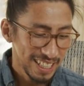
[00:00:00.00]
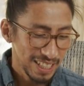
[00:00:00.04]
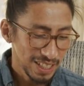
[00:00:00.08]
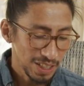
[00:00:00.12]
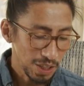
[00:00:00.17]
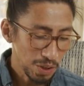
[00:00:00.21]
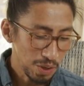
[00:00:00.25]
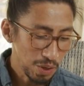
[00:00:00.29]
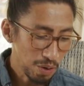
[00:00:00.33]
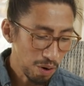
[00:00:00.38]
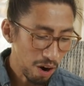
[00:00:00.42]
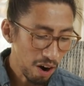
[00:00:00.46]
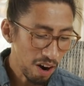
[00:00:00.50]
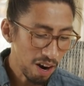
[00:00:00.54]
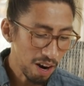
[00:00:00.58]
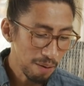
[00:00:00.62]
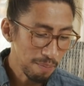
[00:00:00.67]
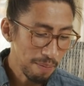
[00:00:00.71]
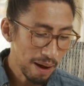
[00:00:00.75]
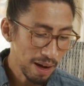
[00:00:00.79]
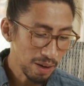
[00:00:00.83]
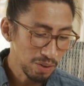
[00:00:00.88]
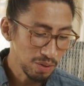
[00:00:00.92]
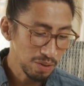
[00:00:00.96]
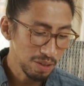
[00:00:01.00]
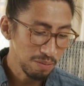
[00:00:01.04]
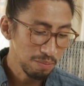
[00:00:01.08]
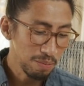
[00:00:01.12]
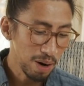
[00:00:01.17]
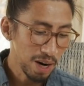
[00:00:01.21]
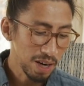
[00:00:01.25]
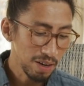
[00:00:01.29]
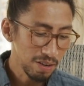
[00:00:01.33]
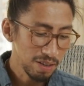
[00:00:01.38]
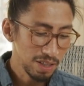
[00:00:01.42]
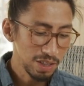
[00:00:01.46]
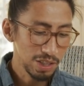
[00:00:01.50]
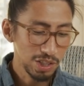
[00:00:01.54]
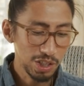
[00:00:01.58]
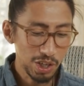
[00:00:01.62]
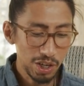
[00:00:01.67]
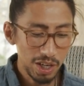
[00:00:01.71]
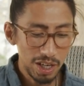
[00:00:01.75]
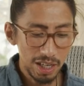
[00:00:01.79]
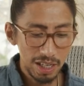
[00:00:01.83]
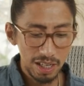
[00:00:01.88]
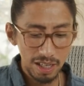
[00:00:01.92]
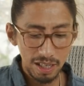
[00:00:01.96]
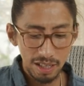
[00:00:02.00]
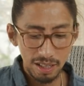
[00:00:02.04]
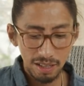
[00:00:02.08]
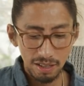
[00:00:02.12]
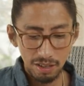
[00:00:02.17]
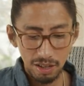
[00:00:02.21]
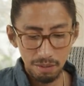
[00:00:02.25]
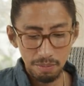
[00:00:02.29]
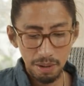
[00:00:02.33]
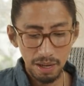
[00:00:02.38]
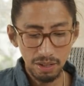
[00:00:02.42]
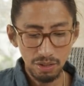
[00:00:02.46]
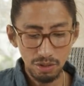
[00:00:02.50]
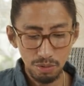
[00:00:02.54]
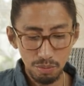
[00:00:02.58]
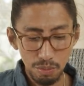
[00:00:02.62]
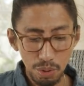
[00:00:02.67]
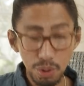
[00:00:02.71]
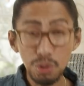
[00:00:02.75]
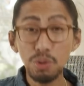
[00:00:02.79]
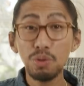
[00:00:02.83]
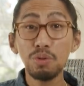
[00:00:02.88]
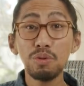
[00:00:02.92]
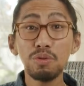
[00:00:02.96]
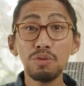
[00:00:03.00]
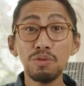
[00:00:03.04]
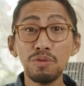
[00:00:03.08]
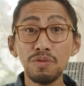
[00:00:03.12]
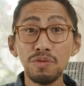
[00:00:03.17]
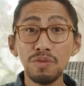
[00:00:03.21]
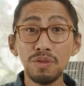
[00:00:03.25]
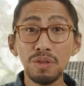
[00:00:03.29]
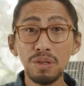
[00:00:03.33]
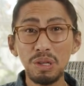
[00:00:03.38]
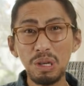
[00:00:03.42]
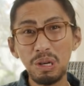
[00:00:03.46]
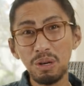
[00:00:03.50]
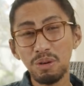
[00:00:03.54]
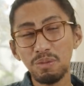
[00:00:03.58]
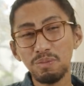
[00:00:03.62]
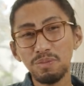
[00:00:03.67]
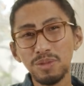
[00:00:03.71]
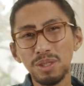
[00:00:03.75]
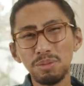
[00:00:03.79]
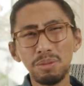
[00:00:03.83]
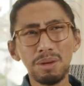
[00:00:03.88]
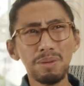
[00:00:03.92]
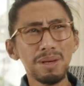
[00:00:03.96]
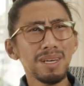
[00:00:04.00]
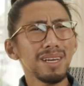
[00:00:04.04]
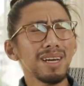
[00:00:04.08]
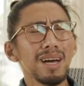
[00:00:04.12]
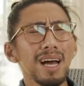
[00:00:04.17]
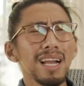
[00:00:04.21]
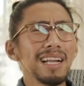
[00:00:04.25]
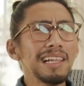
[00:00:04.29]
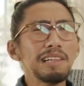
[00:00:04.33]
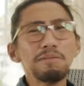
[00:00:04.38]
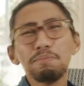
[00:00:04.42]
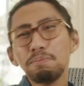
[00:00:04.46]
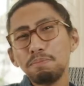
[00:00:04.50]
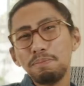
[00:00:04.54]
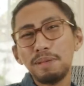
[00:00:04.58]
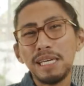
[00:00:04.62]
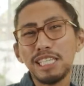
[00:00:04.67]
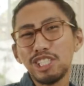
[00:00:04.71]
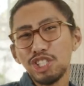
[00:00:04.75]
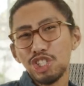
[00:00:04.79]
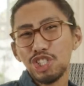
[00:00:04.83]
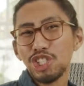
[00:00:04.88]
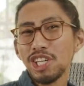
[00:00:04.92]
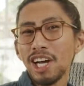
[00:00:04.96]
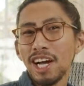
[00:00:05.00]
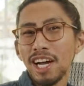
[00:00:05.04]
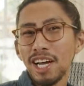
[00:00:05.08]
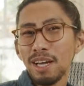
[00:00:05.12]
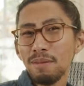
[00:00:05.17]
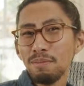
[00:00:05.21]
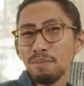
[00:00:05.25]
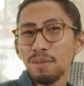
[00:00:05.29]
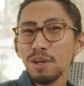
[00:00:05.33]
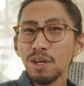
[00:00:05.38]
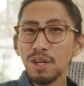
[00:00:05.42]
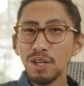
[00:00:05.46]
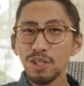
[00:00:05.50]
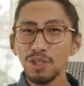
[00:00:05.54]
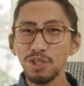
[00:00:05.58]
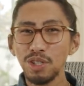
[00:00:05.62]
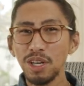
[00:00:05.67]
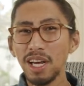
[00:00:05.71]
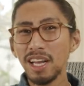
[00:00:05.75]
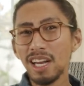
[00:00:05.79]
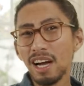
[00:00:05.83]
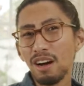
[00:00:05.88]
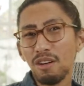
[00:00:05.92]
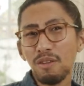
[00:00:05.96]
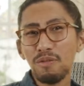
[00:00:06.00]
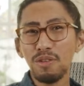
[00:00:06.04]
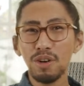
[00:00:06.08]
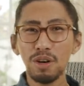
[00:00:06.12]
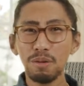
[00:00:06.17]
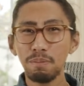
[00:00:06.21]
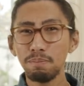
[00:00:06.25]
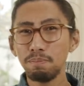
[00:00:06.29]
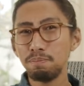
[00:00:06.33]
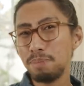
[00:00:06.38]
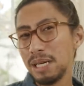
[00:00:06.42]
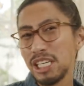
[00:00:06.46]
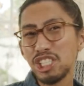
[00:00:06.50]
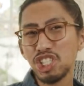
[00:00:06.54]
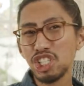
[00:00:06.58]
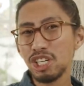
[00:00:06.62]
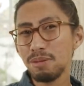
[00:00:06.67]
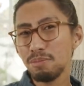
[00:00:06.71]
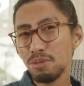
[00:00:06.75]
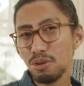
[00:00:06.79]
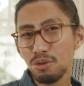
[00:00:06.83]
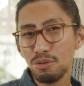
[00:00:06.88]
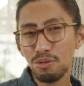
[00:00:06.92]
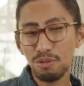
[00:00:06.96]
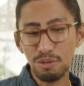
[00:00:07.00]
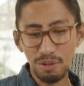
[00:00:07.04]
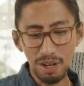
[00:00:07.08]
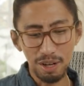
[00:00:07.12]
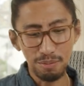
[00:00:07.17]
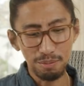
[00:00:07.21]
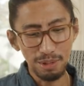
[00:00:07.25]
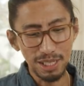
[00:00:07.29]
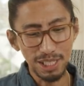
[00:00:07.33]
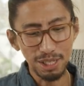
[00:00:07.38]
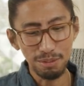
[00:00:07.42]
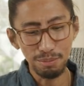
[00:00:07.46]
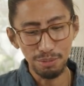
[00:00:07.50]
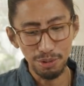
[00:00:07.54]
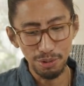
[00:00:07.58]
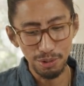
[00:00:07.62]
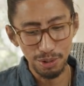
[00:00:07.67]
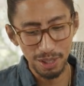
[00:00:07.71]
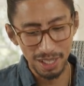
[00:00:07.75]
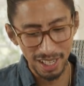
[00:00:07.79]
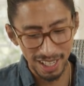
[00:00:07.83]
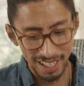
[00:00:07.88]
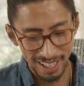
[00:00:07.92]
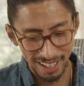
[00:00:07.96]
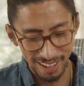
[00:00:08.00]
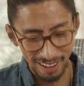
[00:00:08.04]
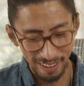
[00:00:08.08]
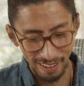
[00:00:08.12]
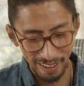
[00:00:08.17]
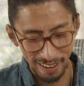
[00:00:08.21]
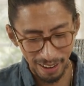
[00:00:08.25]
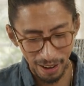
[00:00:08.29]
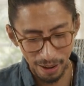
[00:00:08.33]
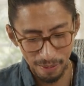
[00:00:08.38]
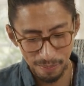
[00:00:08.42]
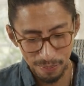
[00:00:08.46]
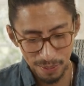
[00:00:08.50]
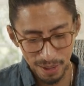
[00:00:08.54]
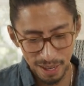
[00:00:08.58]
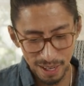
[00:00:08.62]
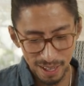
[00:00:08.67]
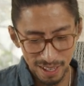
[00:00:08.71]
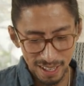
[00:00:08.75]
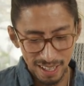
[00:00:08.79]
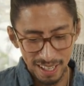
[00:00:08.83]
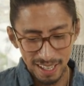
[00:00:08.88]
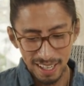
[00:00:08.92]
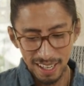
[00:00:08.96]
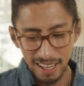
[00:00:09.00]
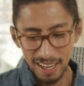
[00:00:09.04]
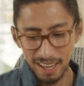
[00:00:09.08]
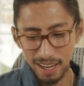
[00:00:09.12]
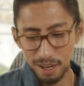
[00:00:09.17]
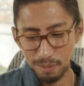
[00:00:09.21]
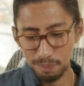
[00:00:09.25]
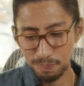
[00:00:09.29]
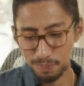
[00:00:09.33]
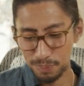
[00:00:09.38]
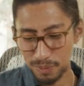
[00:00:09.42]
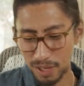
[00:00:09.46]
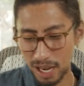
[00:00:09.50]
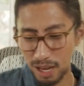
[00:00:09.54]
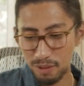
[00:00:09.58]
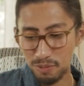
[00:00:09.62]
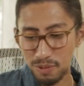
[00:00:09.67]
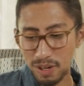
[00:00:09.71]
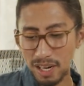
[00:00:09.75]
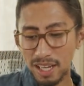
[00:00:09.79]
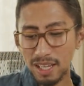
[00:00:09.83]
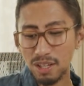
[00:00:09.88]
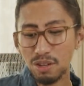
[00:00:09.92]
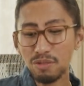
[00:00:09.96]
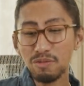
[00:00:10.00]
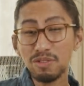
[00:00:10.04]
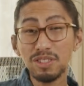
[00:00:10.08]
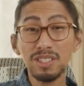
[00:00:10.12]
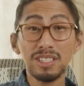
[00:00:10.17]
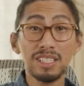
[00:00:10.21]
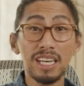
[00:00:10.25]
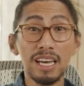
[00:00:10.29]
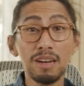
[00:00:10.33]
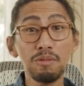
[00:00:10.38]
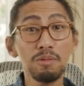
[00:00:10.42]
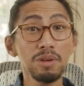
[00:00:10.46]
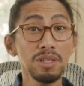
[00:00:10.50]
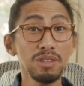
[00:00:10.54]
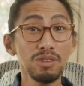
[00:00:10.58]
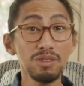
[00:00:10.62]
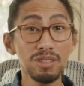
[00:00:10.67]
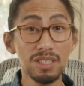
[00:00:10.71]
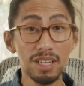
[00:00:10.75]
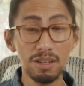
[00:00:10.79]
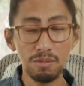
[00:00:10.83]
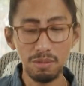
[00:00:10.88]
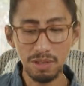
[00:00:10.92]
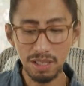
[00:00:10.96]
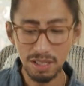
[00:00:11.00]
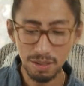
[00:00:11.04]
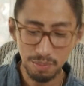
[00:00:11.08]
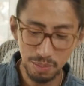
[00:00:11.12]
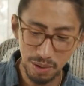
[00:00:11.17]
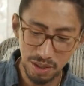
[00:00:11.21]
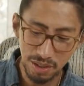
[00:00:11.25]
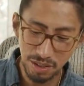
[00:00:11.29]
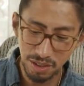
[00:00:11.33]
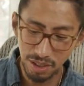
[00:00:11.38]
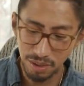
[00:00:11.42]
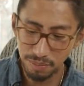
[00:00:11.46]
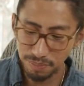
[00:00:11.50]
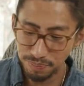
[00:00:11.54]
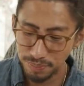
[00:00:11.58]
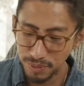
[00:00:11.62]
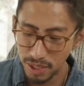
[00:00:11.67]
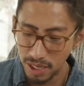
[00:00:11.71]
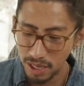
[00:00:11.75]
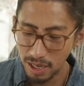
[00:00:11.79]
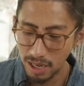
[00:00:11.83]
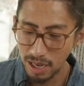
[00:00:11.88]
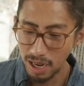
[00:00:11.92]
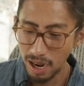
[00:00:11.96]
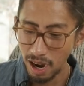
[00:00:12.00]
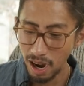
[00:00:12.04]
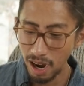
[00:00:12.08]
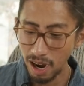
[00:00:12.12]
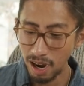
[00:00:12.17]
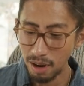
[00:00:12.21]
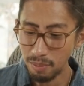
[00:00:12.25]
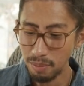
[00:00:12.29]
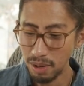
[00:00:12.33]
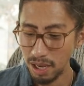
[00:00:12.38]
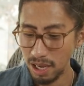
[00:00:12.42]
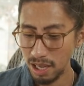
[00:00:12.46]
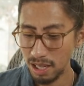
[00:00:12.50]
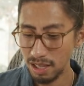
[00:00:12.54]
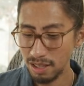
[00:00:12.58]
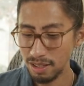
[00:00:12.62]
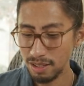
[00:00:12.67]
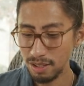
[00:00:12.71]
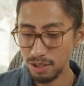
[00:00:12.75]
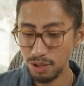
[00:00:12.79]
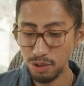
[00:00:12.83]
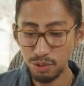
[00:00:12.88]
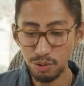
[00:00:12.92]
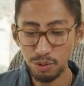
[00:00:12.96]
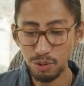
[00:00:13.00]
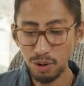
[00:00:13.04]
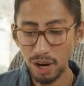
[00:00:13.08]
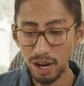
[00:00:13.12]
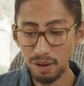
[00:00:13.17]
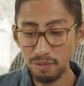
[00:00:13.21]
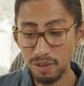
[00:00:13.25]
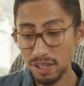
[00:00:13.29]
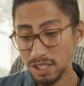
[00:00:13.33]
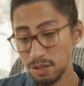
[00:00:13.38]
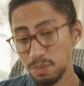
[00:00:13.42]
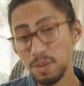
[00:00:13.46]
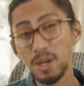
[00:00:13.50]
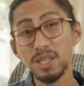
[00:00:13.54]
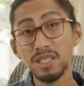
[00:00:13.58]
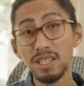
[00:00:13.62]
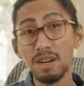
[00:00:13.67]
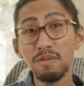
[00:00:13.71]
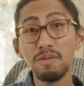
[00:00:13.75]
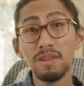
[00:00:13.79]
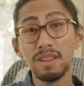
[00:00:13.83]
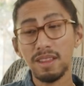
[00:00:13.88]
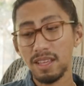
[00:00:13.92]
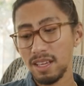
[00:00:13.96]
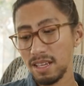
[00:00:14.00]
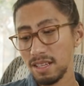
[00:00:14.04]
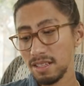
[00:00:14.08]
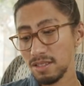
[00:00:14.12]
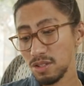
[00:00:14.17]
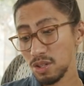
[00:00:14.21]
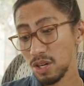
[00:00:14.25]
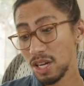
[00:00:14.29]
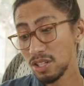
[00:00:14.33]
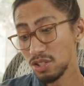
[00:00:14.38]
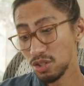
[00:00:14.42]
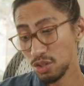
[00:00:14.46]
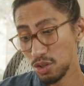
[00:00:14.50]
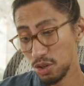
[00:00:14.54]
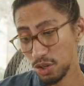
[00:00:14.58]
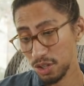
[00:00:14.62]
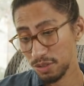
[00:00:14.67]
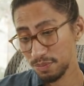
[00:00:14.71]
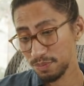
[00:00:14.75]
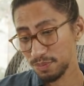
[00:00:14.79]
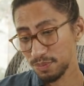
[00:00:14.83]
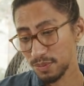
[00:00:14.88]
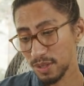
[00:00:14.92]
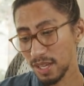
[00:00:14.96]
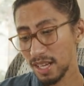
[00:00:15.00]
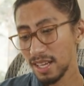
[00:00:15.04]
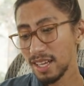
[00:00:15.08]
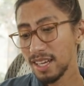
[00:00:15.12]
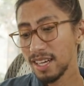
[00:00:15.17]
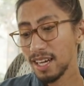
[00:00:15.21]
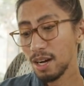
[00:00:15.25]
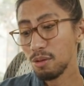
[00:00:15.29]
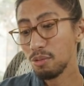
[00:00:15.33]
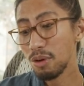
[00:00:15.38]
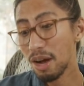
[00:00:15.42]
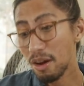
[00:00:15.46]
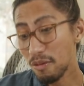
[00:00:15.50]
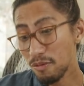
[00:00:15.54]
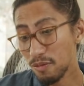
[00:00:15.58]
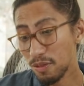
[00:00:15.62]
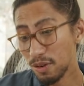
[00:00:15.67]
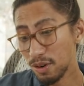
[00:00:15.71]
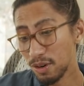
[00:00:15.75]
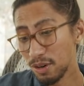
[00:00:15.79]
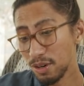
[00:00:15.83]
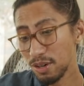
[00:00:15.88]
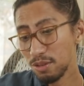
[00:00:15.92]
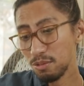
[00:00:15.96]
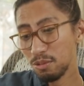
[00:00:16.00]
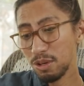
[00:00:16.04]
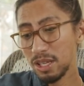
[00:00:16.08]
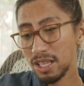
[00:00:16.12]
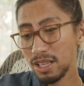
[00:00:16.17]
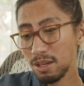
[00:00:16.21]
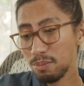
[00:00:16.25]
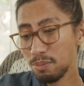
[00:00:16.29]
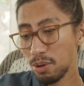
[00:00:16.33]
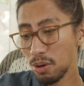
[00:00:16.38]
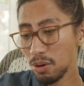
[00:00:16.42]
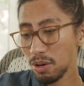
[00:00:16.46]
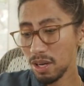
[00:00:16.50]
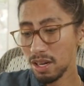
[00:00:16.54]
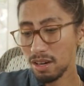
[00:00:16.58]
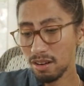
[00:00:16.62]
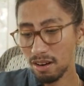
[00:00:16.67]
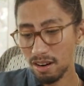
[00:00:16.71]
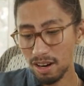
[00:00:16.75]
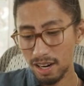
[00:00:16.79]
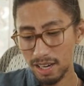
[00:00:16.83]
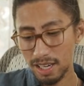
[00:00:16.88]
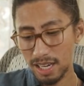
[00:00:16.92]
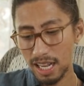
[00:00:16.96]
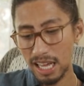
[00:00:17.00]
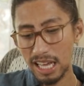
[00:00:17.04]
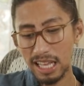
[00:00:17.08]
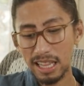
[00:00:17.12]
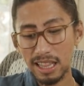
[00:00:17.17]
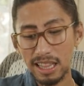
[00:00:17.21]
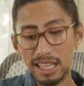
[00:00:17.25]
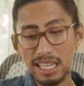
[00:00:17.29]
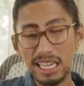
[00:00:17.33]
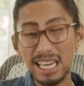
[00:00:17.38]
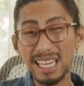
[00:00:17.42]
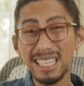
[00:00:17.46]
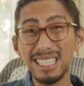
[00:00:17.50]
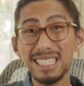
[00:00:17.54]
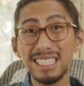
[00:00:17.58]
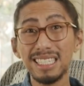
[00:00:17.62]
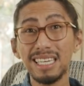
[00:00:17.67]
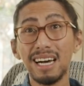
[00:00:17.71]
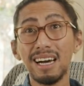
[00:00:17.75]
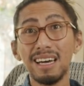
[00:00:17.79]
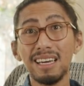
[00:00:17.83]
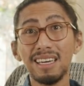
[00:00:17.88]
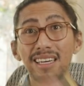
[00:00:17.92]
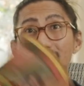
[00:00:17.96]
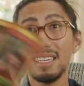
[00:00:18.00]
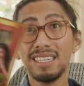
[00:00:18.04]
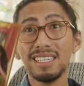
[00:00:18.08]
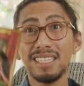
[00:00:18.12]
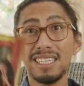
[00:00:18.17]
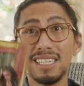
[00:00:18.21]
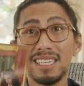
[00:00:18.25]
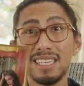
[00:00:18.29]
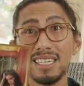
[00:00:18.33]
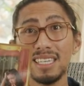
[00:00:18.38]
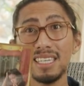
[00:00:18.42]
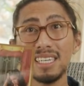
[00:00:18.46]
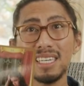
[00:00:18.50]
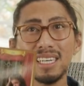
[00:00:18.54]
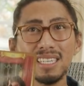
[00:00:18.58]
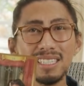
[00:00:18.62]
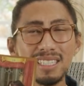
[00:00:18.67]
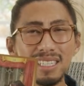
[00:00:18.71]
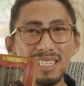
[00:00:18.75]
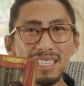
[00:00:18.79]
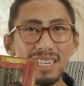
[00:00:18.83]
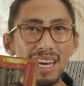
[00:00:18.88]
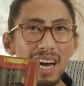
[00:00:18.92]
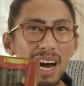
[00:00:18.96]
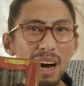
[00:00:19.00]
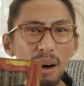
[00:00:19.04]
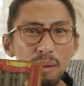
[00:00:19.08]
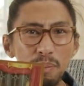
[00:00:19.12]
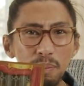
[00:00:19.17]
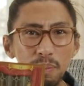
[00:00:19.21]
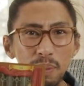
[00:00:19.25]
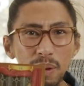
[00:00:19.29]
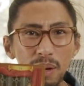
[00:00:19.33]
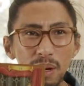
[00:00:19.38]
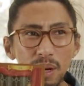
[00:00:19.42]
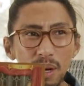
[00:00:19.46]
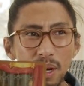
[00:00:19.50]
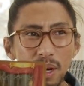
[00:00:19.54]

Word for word: So you are about to embark on a journey. You're about to move, you know, maybe a little beach time to get out of your beachy mood, okay? I feel like you've said what you said with this person, and you have expressed everything, so that's good. However, with the broken heart and the anxiety, it doesn't help.